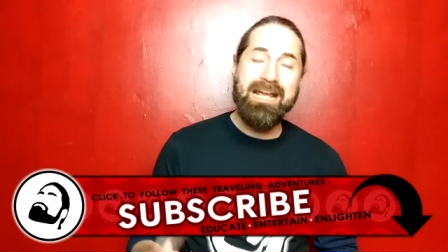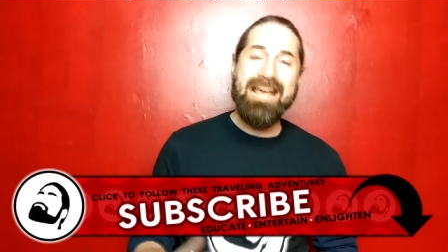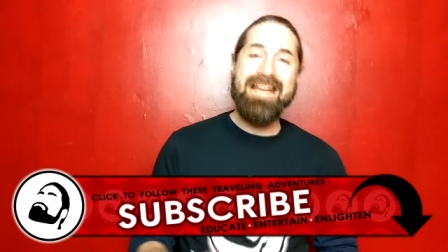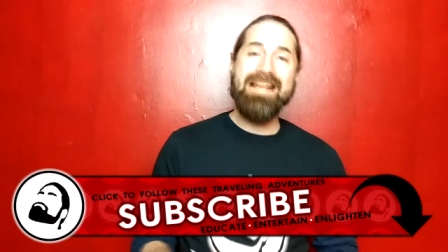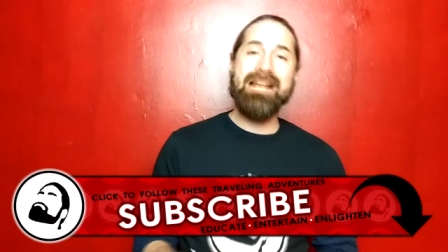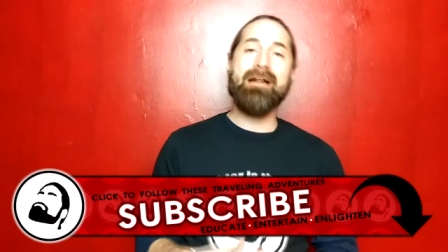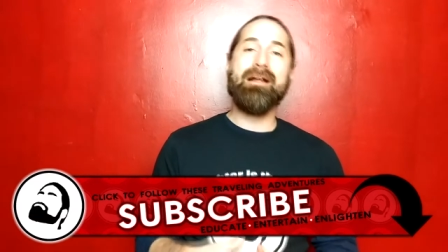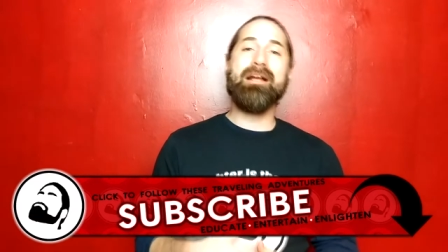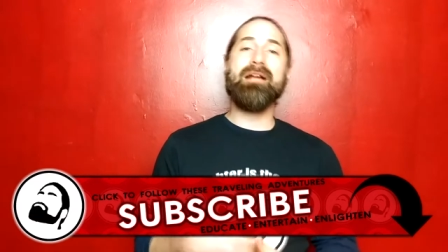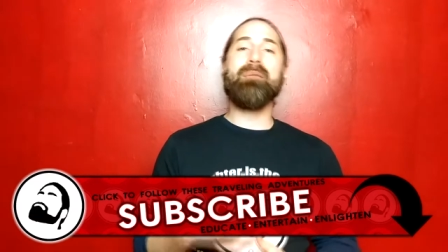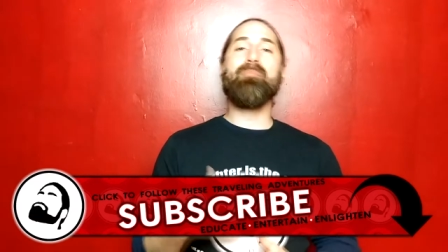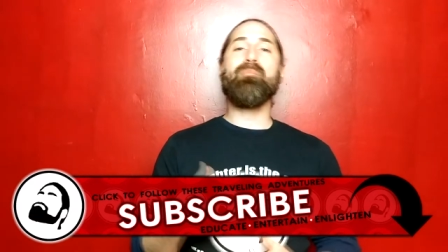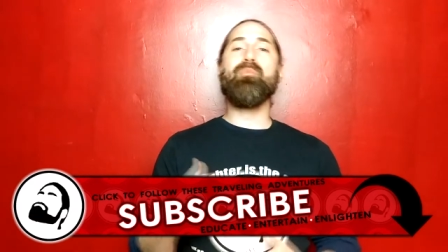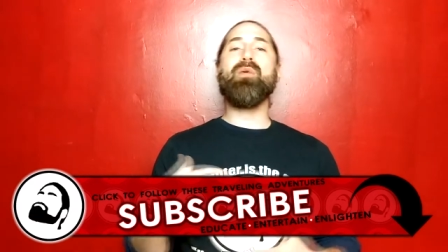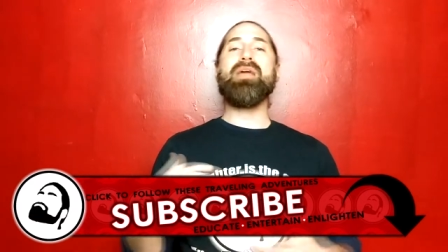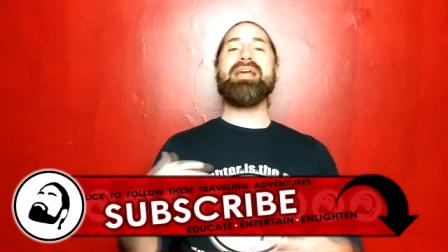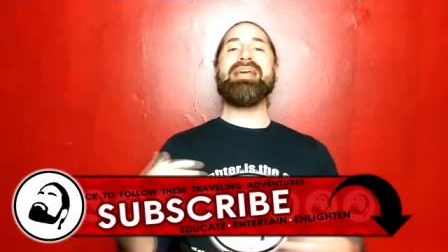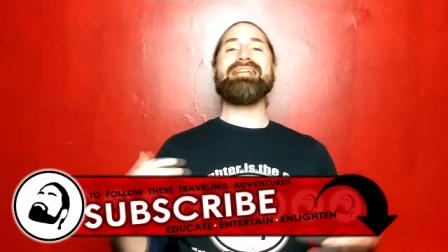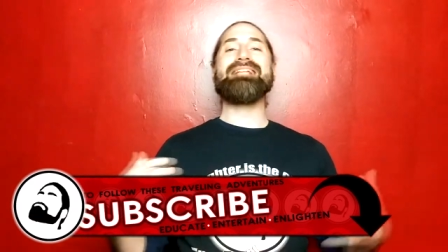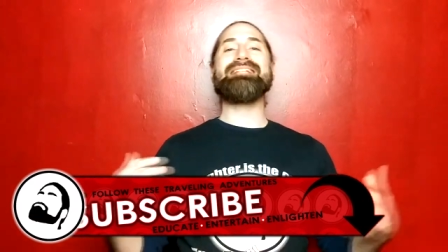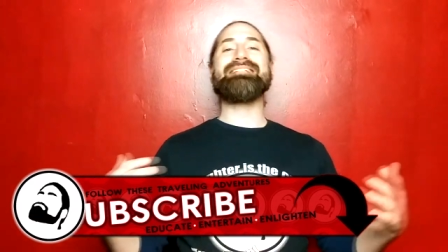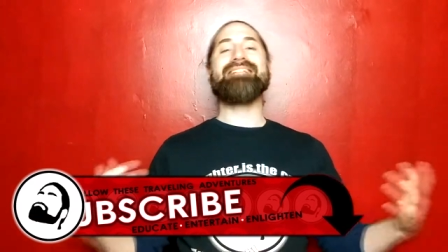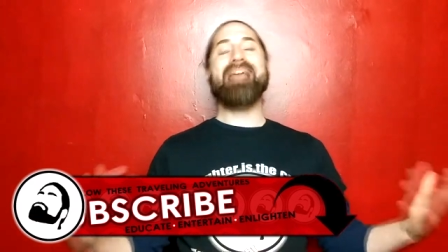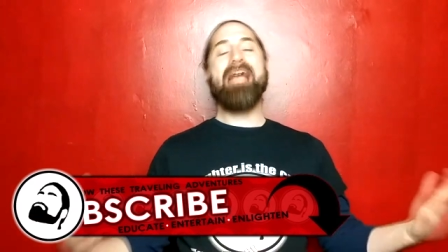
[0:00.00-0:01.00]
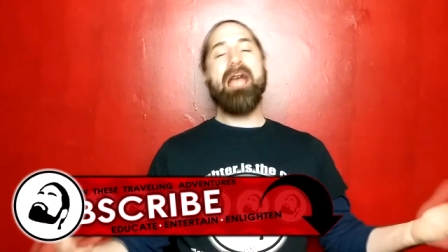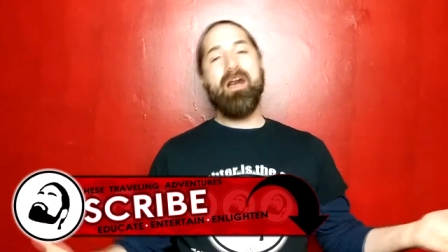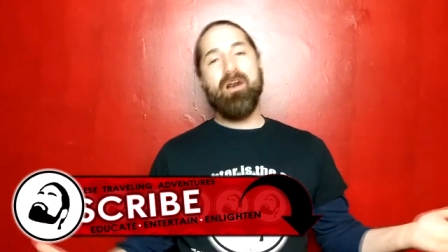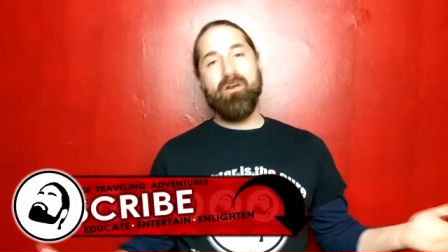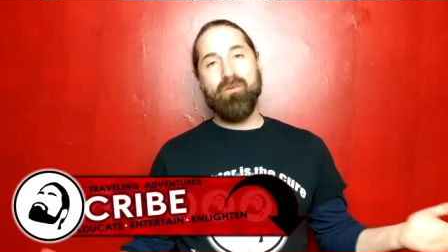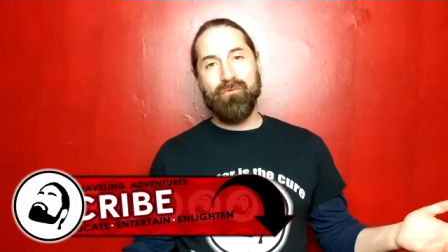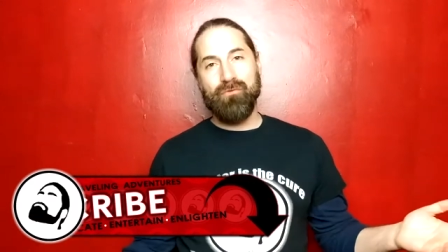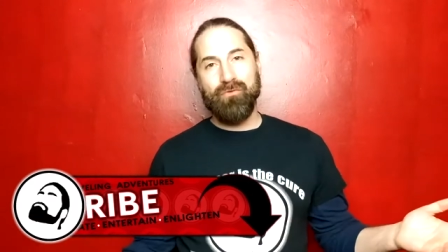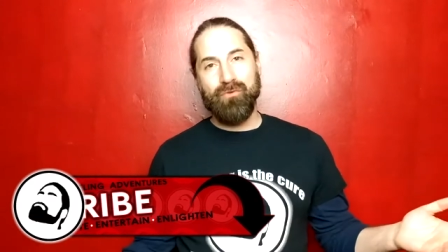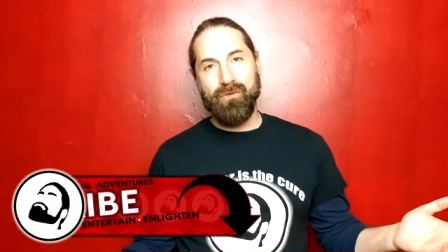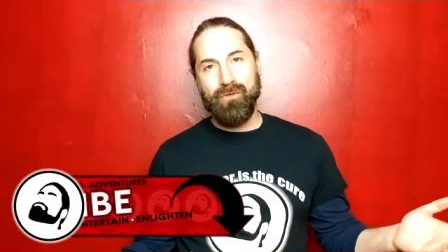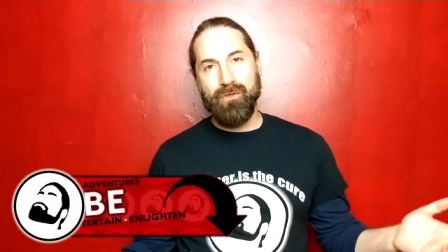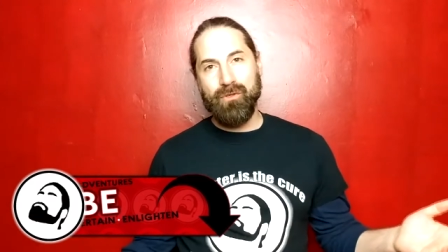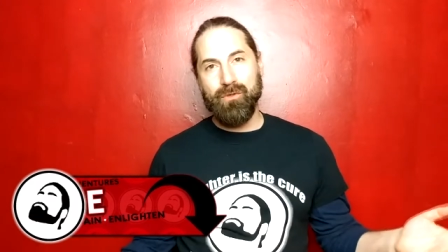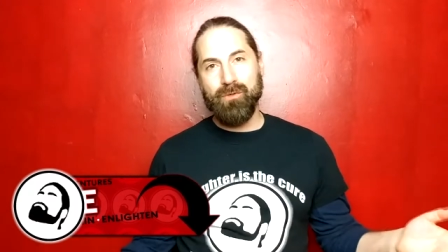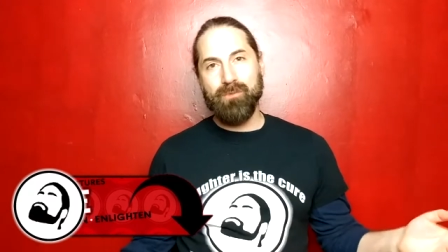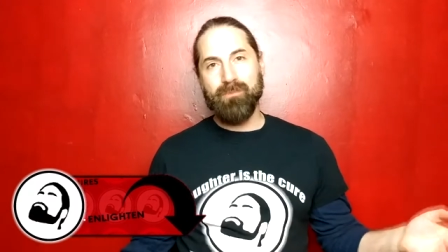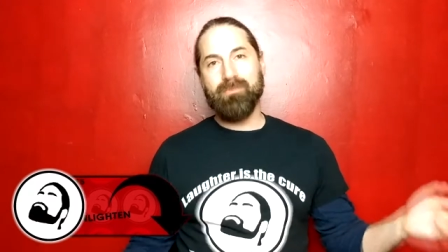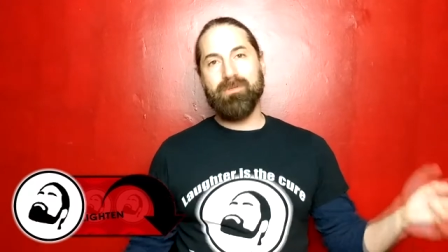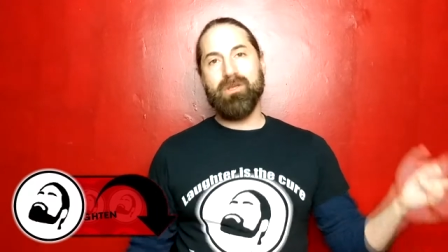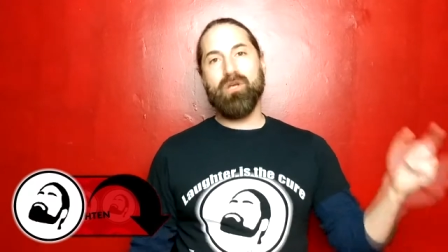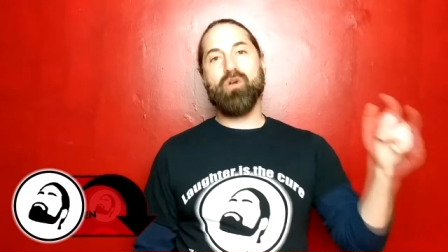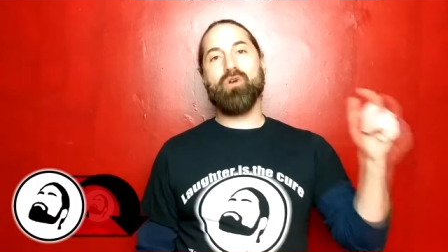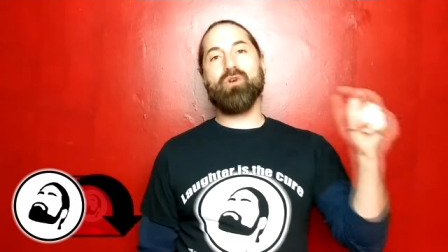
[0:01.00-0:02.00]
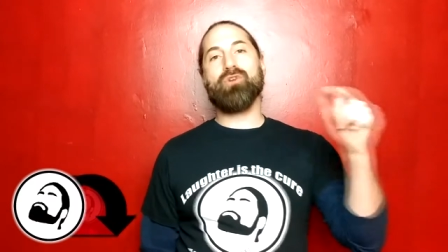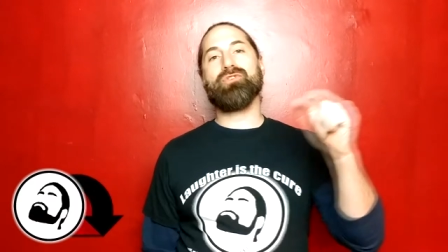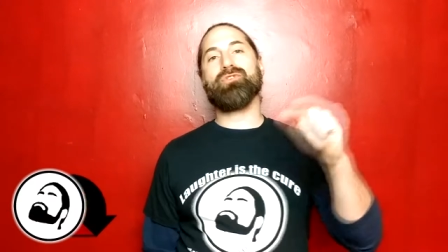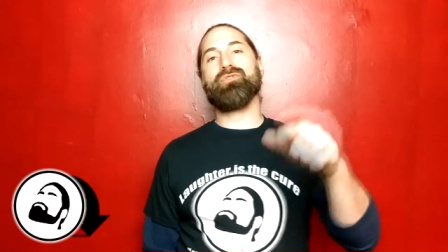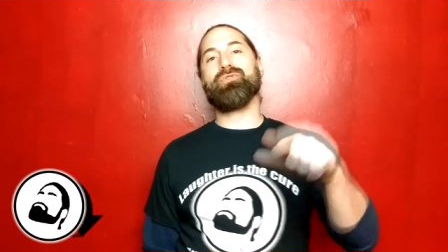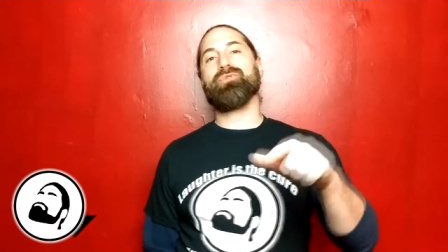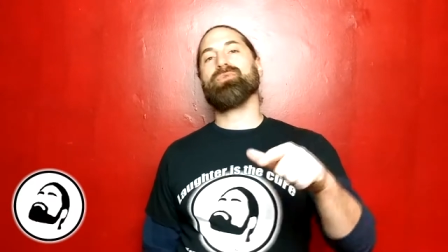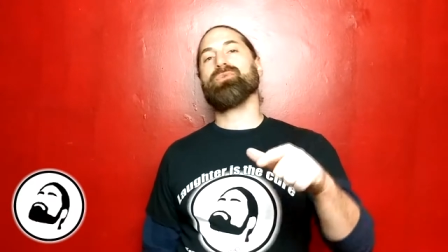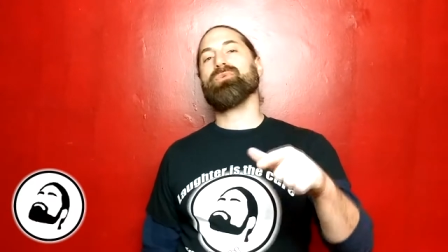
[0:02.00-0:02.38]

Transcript: and I'm going to break it down for you, because